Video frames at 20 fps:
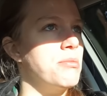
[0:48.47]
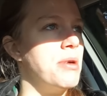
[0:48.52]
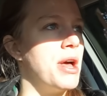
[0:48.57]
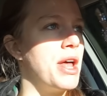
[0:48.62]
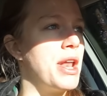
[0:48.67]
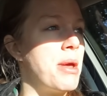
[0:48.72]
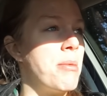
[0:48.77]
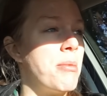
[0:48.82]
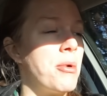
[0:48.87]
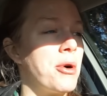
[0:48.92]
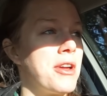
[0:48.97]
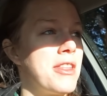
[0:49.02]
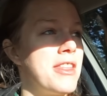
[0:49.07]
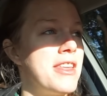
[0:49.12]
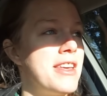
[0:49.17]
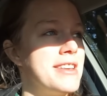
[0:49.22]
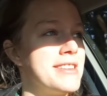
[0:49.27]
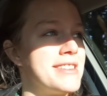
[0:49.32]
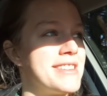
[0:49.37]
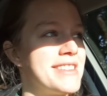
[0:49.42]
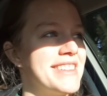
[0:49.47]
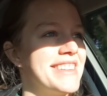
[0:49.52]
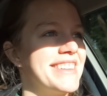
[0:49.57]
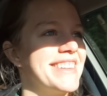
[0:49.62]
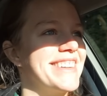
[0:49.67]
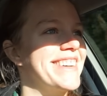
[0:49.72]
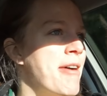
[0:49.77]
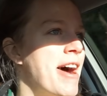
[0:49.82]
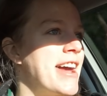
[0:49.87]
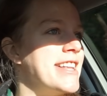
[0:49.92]
many more of these.
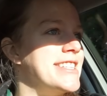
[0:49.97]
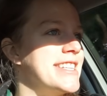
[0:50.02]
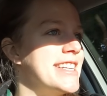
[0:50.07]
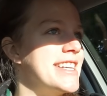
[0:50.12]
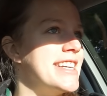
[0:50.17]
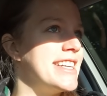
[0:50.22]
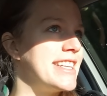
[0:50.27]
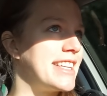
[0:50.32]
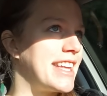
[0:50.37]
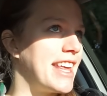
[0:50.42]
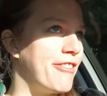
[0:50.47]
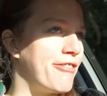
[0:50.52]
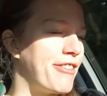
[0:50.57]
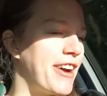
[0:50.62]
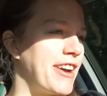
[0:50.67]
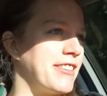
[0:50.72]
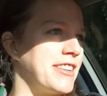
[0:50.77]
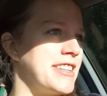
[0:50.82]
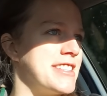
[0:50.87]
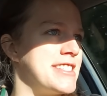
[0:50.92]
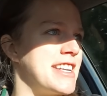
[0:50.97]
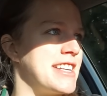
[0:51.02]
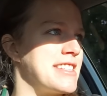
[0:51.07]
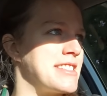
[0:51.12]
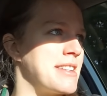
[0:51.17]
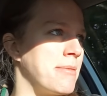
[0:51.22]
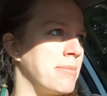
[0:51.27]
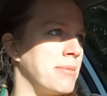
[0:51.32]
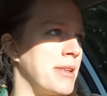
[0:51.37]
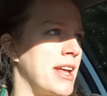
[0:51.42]
I did get five
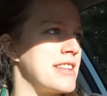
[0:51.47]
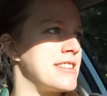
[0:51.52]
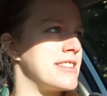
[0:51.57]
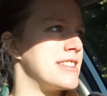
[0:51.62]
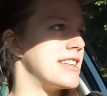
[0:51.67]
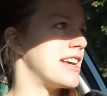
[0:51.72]
listings up last